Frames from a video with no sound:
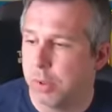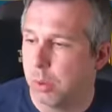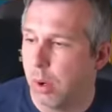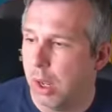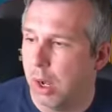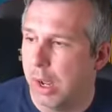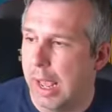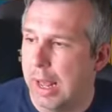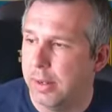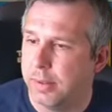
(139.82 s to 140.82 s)
also quite high
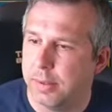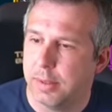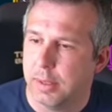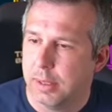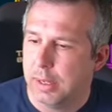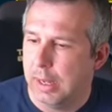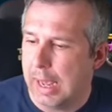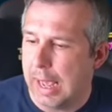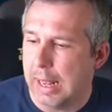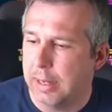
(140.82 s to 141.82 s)
end.
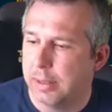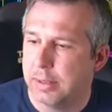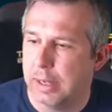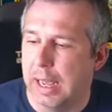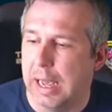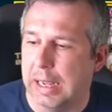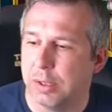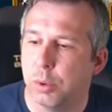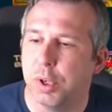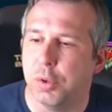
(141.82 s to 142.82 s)
And
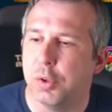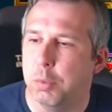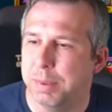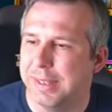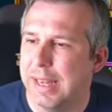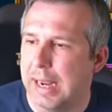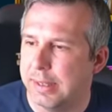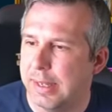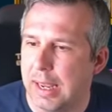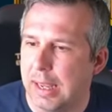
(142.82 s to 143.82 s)
it's also super
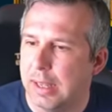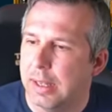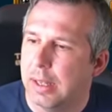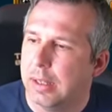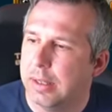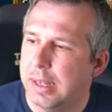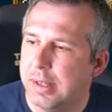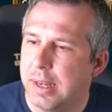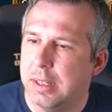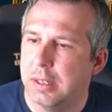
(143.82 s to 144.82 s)
sexy.
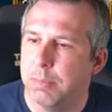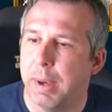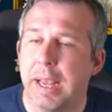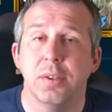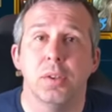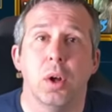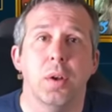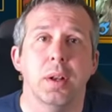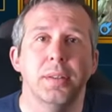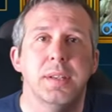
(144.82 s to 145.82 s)
This is based
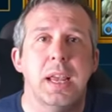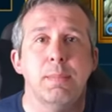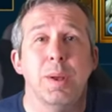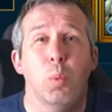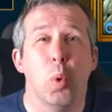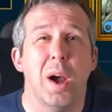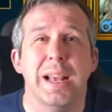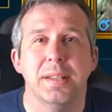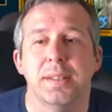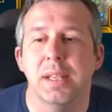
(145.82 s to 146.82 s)
on a team that
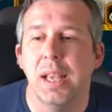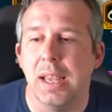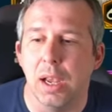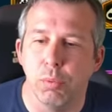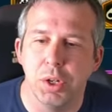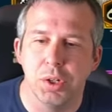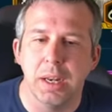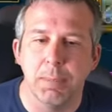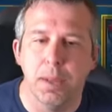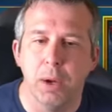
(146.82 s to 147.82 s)
YST
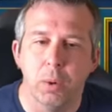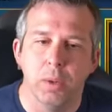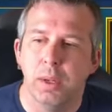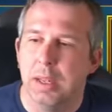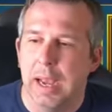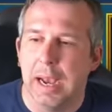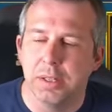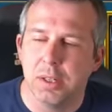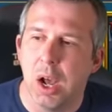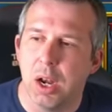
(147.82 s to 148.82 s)
originally built and
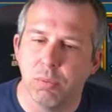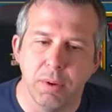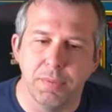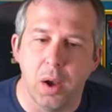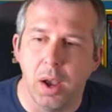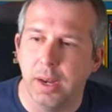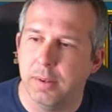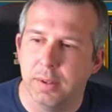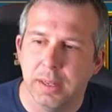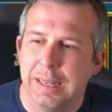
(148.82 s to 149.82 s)
has kind of
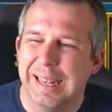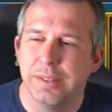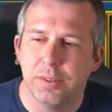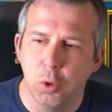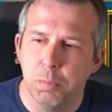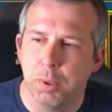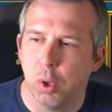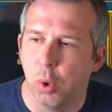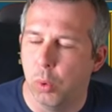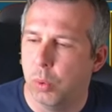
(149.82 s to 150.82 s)
refined. It's super
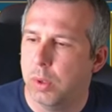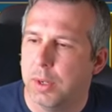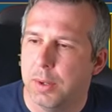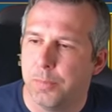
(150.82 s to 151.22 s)
cool.